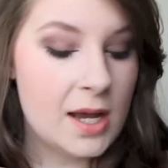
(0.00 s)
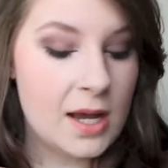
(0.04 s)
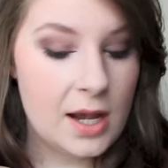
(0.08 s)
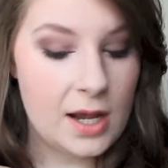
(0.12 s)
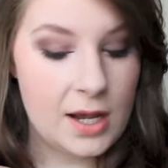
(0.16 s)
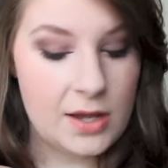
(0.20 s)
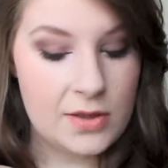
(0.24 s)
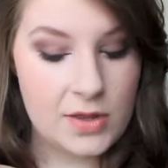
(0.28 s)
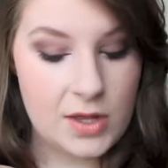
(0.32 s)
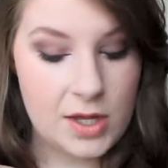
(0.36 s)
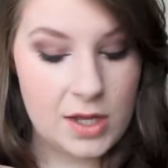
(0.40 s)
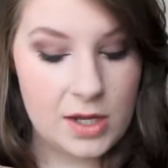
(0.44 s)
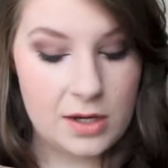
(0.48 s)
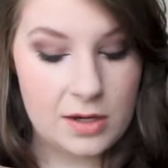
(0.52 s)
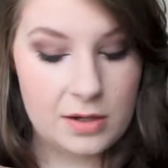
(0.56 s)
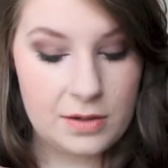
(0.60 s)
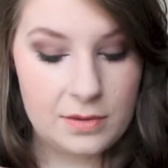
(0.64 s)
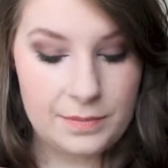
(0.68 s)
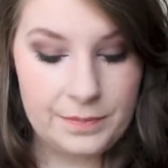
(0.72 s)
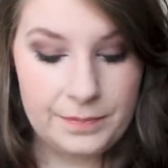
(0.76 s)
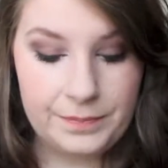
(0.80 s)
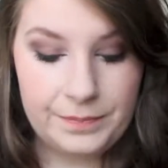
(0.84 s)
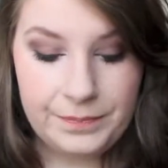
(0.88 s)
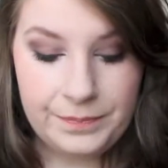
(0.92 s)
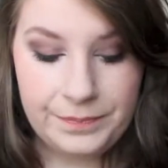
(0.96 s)
And
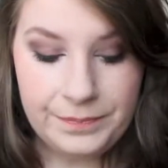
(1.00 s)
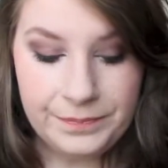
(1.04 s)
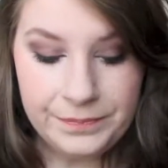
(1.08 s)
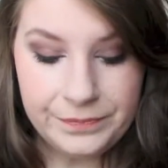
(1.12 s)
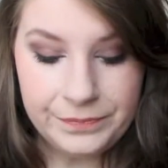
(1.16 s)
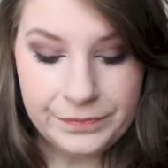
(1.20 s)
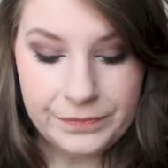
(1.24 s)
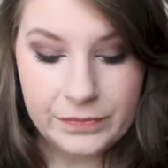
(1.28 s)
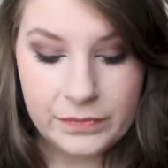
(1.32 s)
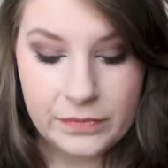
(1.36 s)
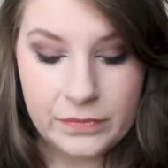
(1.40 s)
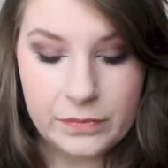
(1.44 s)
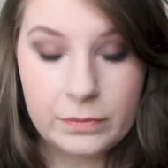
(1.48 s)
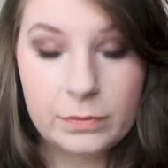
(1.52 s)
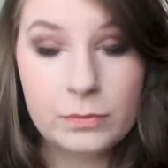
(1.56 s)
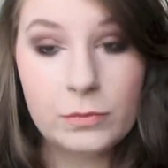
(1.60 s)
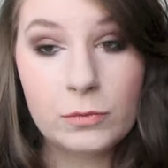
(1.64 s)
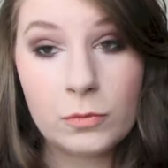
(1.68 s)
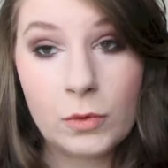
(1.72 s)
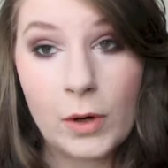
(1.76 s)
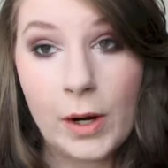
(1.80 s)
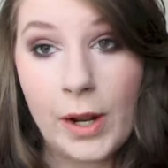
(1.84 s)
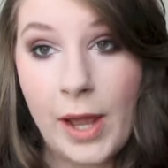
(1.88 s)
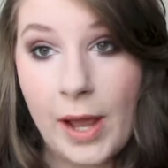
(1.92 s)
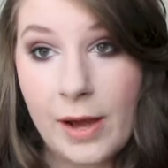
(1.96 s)
then
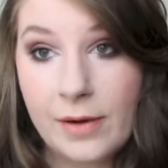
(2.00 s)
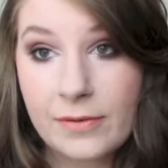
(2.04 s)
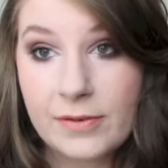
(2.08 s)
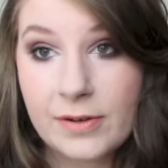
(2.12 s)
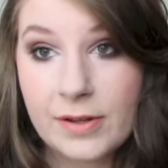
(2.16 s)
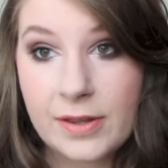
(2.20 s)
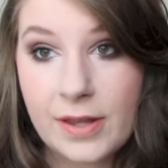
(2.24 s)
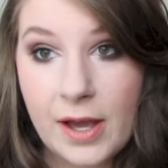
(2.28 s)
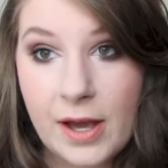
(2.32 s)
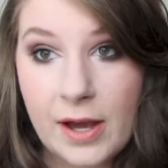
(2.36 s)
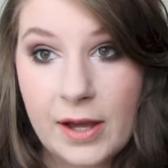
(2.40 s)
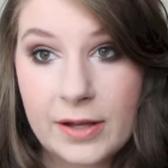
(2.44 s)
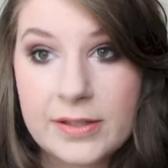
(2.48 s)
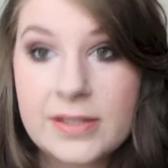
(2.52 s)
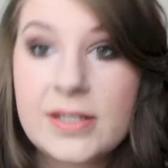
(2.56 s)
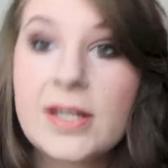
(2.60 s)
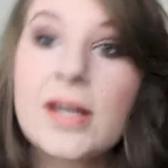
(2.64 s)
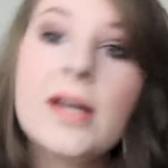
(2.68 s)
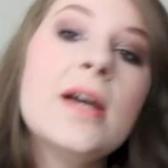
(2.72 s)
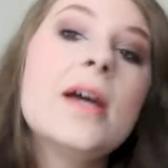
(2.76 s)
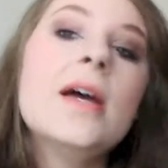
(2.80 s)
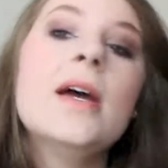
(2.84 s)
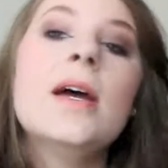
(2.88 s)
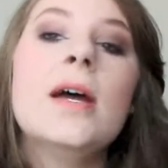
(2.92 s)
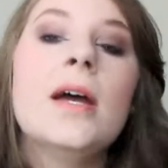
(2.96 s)
right after that,
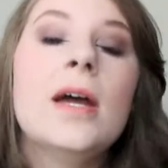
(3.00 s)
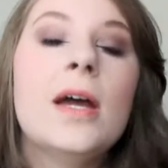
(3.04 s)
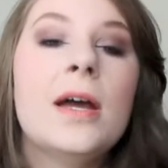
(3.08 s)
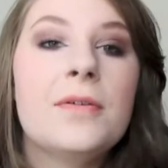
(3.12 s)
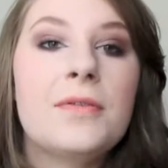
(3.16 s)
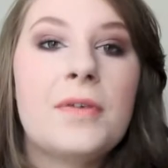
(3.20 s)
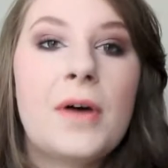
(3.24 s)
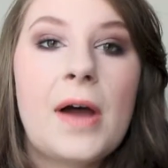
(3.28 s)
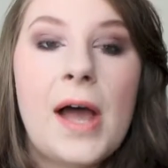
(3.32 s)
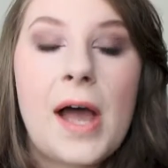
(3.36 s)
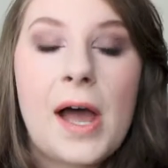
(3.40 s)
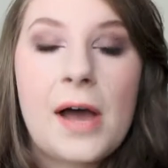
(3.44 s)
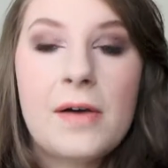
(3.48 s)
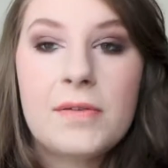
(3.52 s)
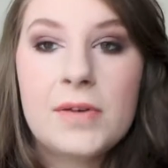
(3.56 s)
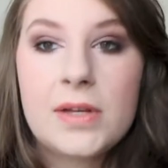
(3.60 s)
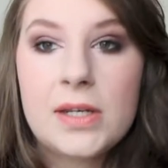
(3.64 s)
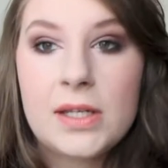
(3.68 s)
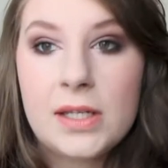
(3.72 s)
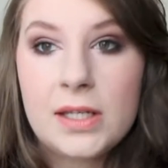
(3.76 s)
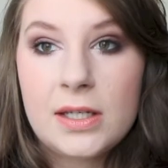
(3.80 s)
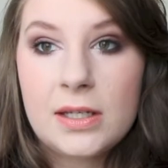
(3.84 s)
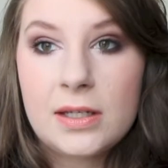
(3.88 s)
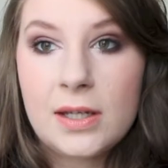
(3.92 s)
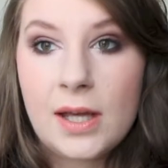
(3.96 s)
if I have
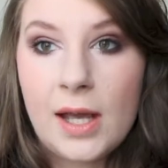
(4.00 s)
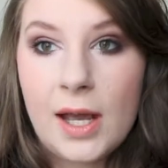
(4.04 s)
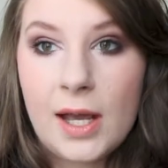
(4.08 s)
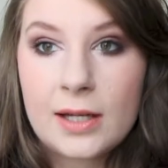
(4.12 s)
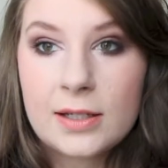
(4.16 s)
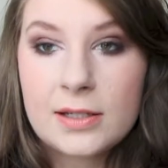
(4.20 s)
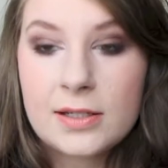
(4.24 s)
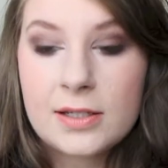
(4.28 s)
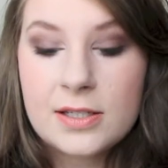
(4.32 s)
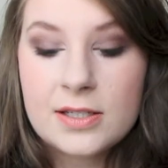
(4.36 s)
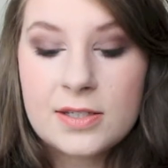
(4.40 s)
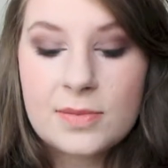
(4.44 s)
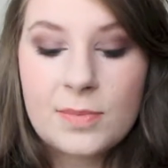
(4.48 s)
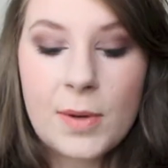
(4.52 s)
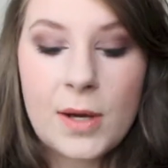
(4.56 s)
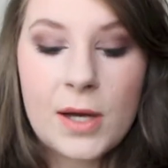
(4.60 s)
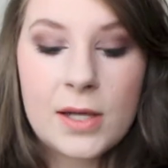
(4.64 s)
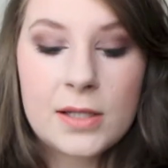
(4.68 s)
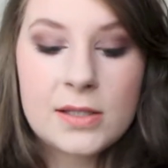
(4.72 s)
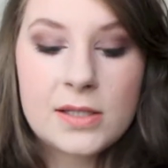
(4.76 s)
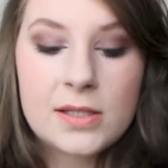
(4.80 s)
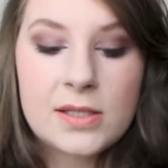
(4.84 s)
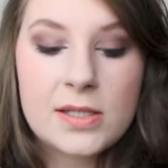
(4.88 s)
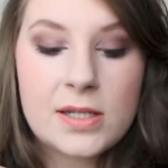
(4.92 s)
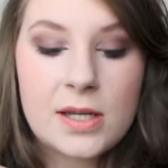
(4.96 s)
any acne
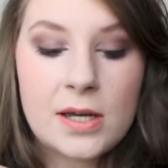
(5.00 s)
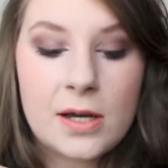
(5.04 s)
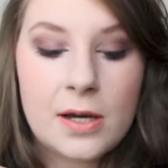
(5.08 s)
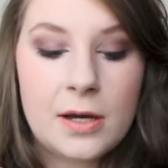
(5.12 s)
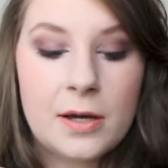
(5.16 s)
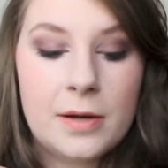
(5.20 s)
spots,